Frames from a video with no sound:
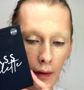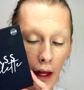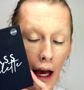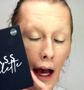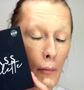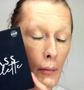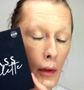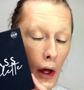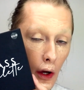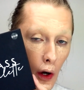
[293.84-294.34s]

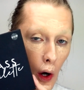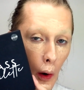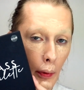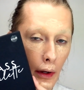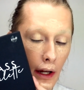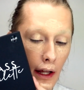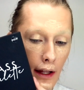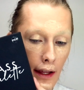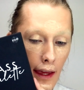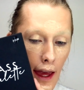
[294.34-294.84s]
I'm not
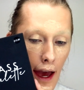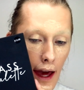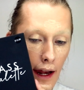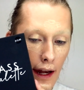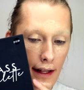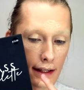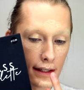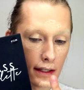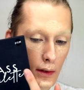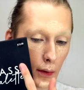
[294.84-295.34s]
opening it yet.
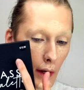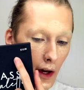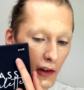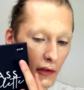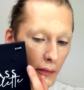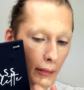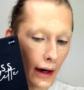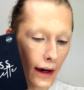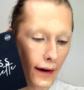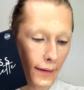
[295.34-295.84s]
It's
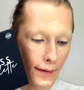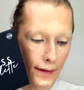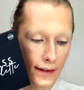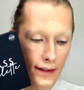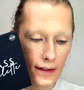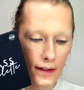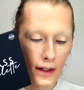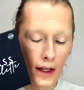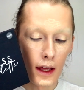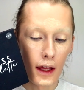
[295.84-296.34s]

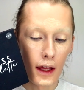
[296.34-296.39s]
£12.